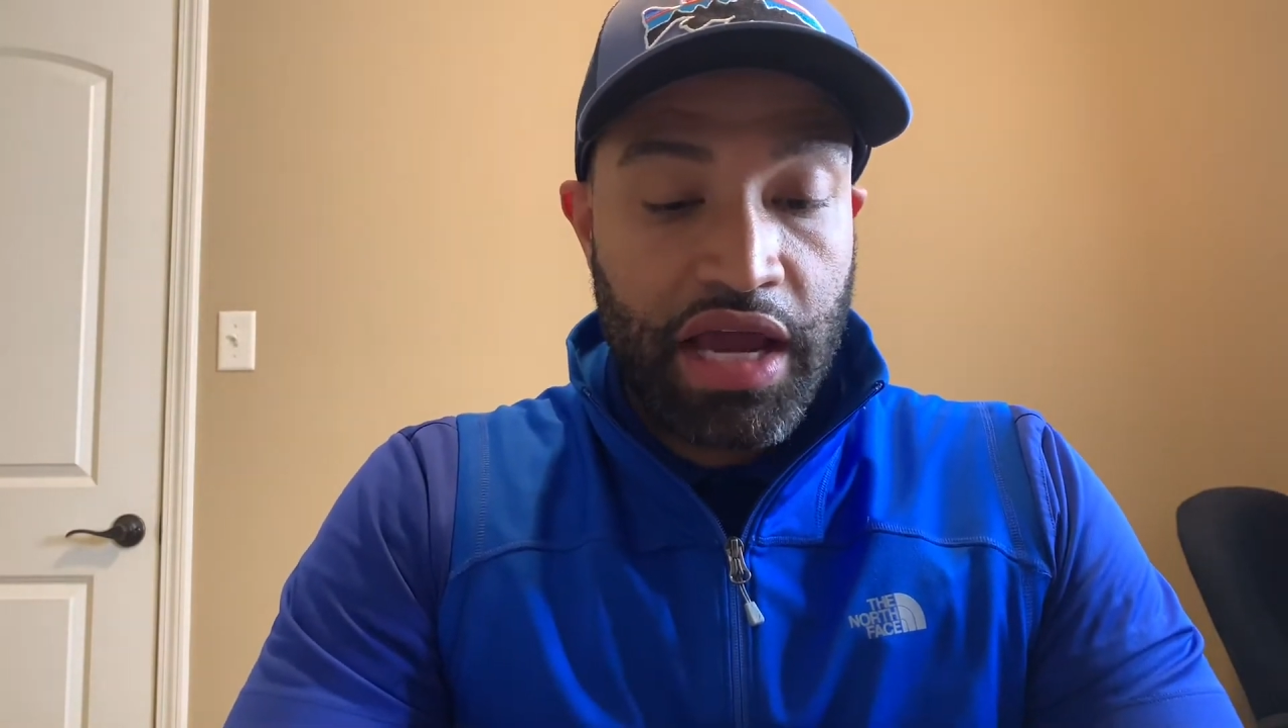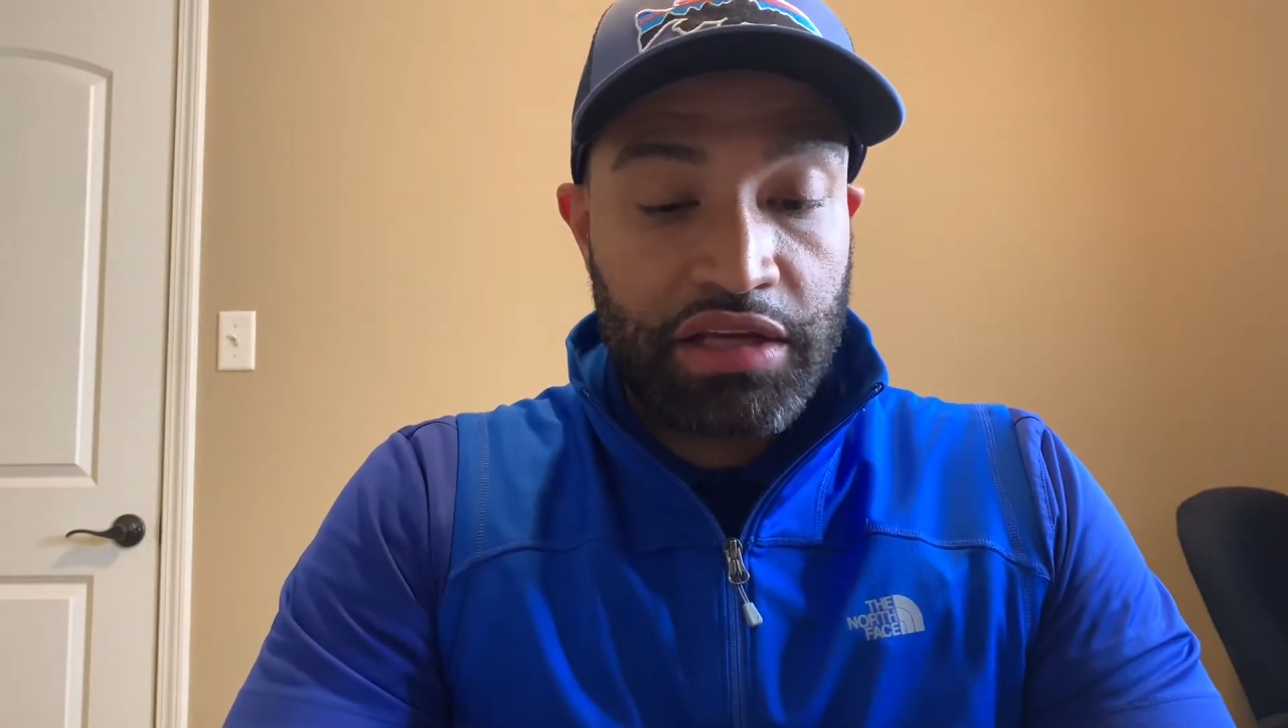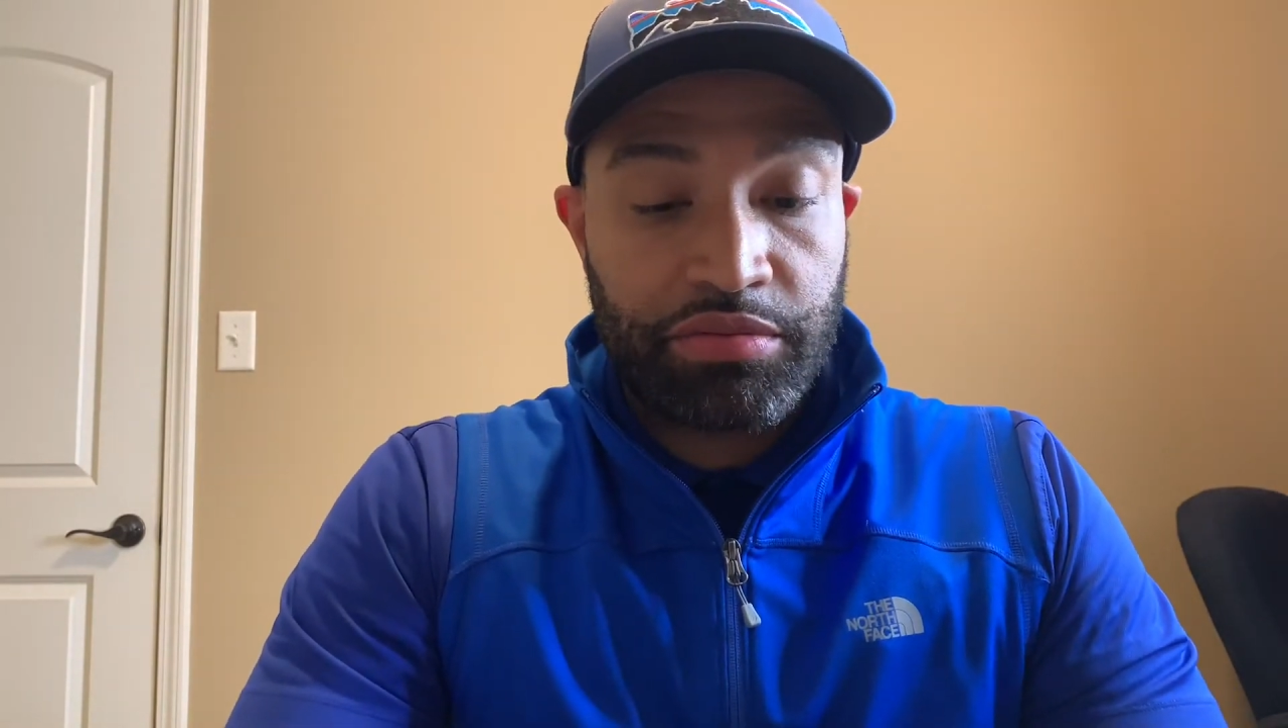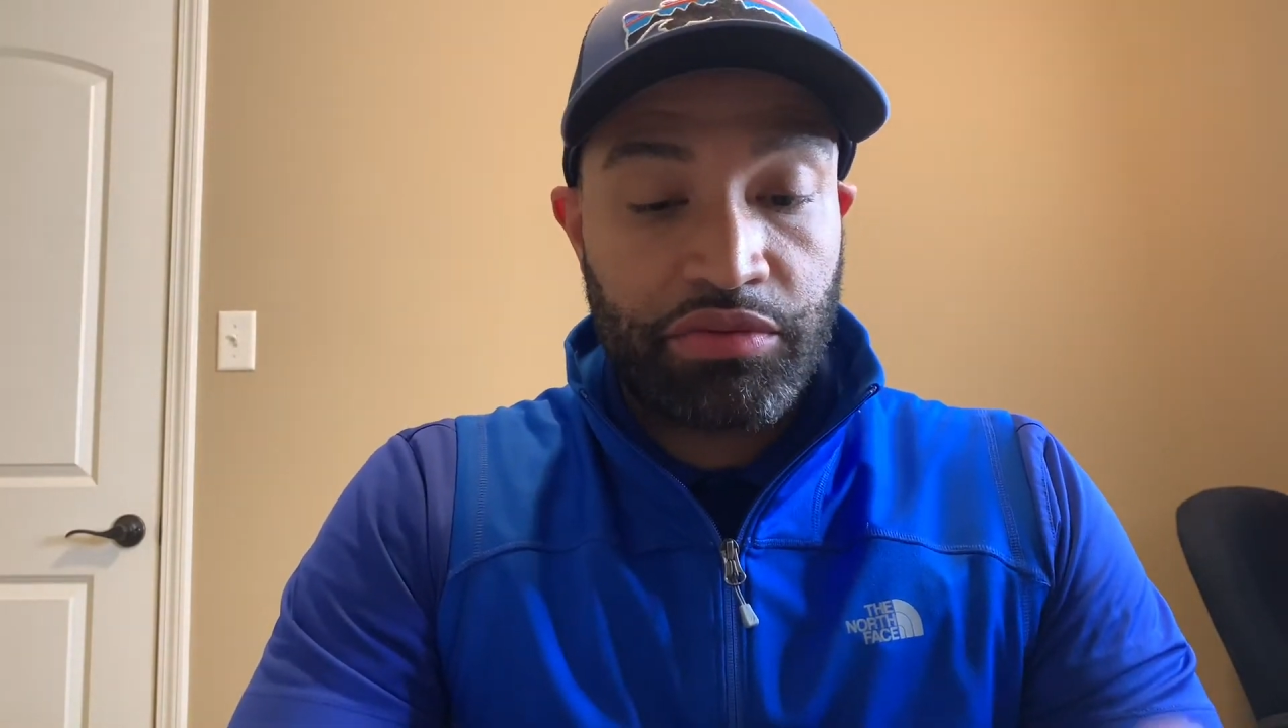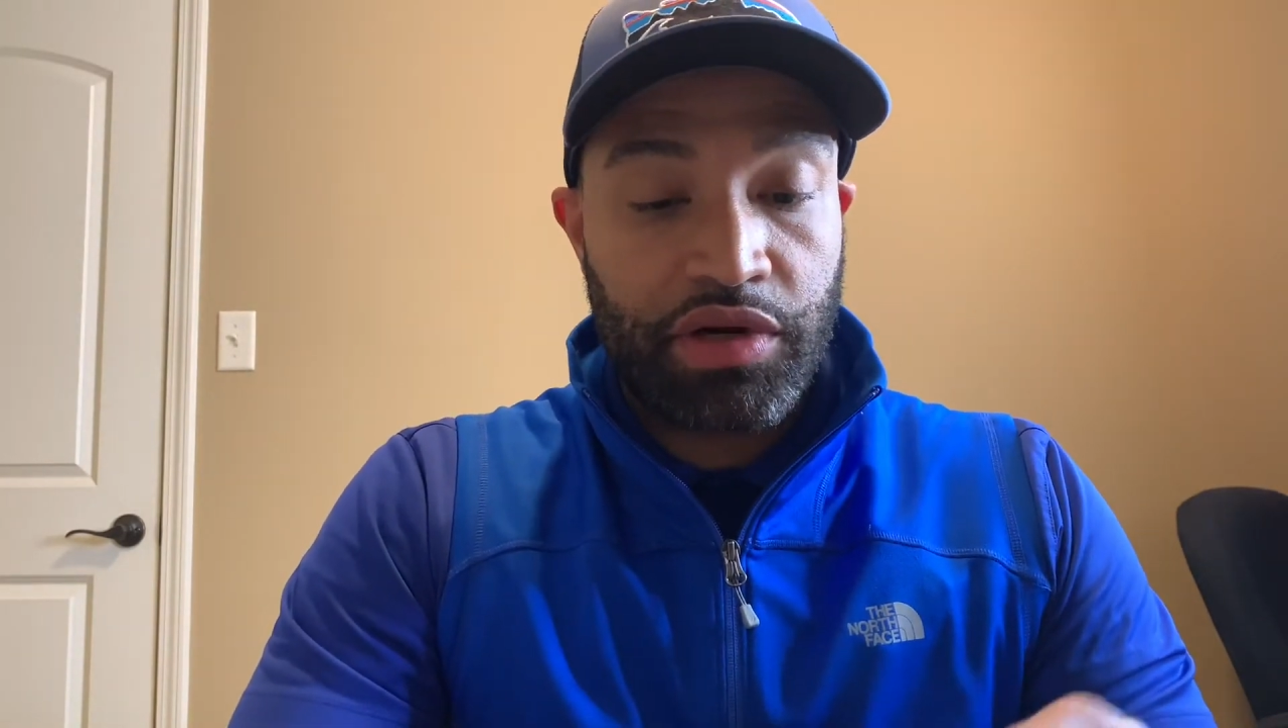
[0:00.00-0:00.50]

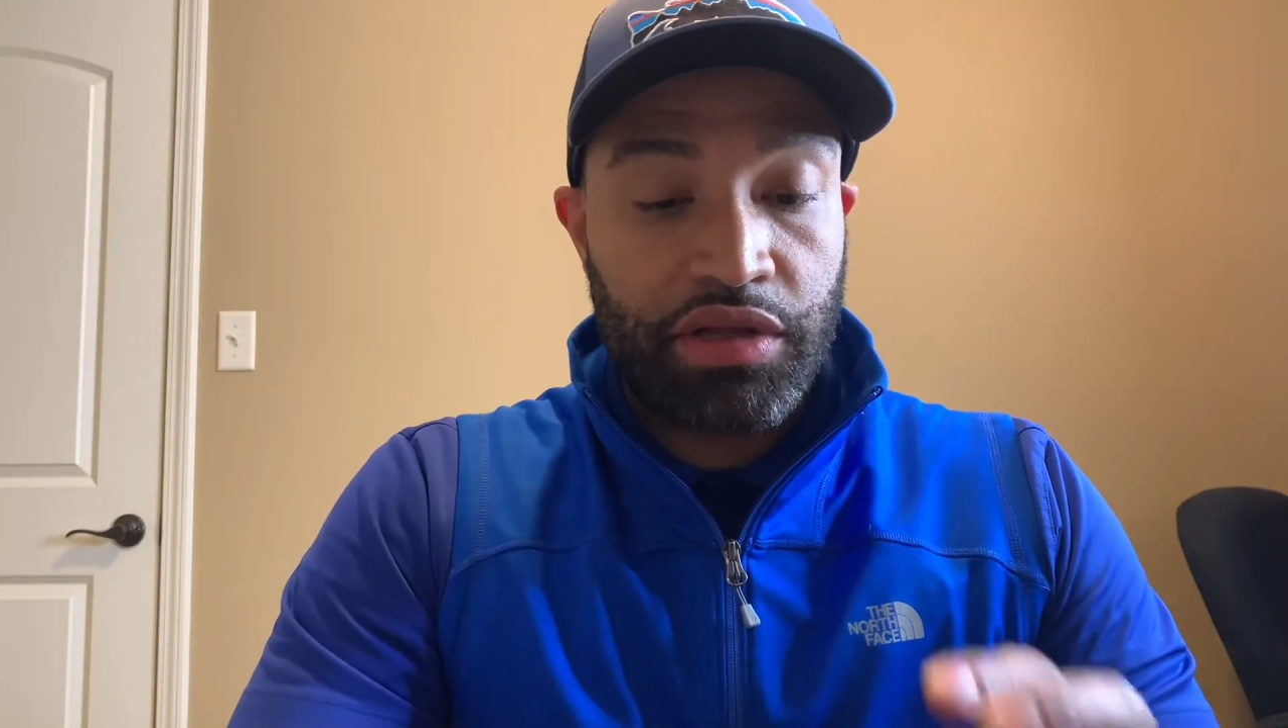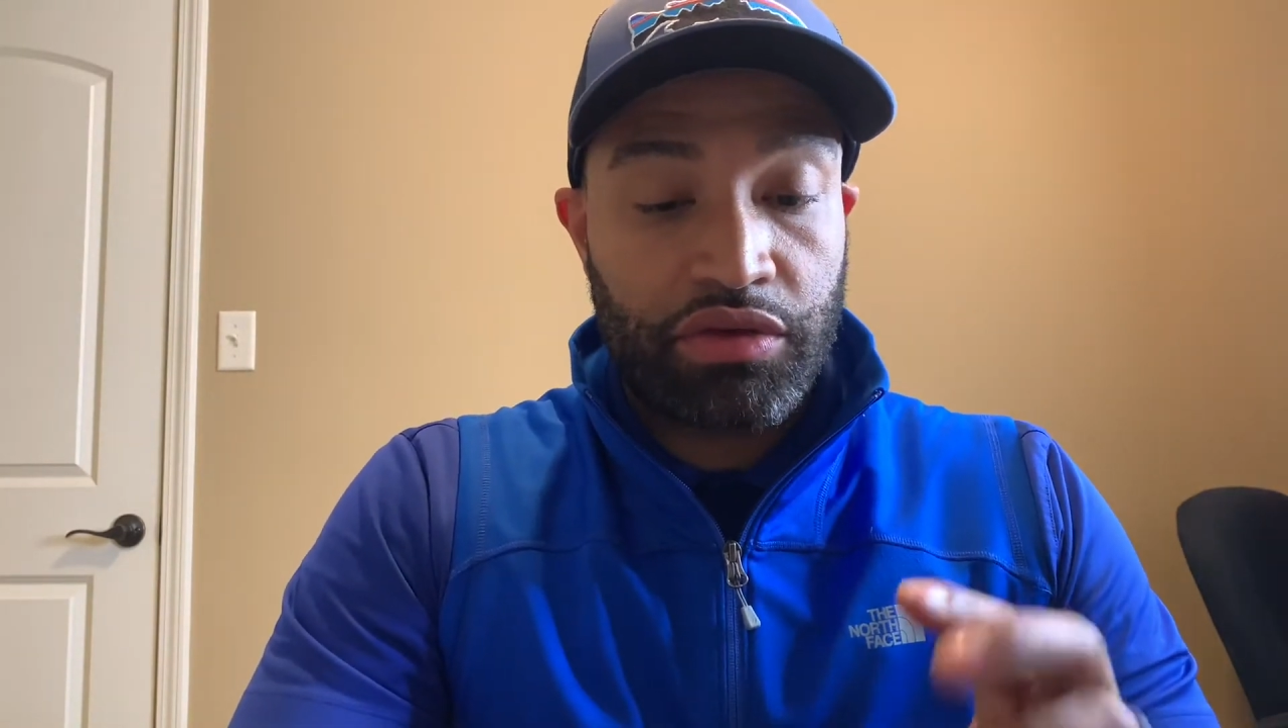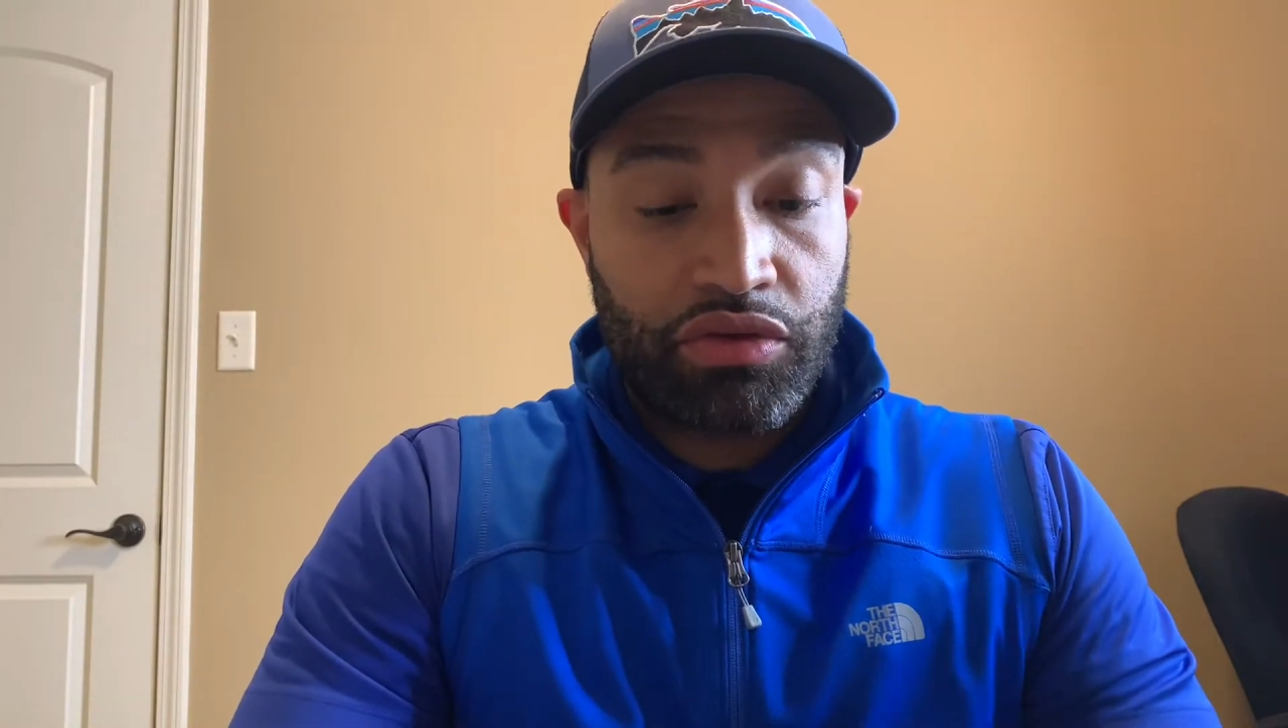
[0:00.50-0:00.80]
aspirate